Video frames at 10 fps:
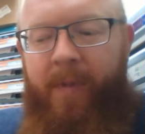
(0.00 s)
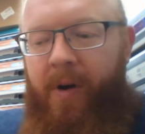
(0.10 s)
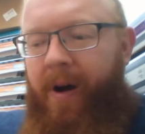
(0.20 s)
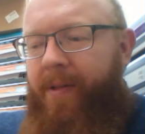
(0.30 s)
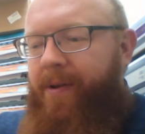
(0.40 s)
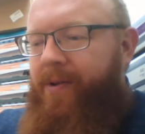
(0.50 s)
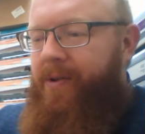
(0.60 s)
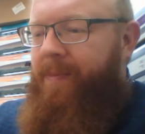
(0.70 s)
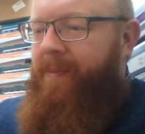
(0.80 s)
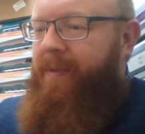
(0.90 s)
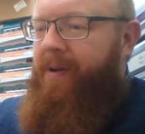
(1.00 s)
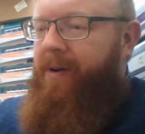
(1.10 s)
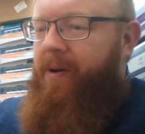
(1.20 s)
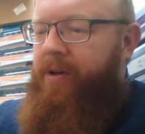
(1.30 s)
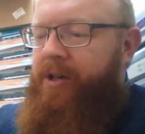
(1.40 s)
authors.
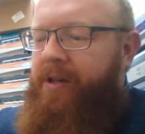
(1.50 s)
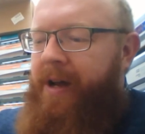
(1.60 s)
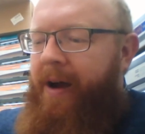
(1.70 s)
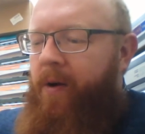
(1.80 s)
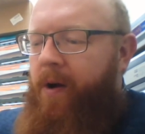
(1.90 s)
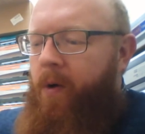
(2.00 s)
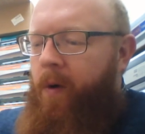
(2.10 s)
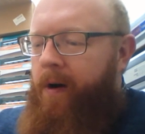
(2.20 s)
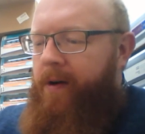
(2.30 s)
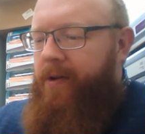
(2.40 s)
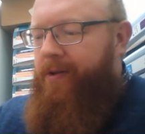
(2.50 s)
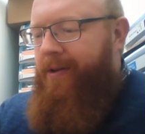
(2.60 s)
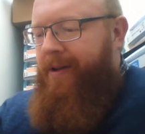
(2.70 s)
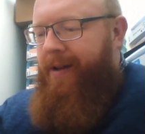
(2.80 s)
Or Gentile co-workers.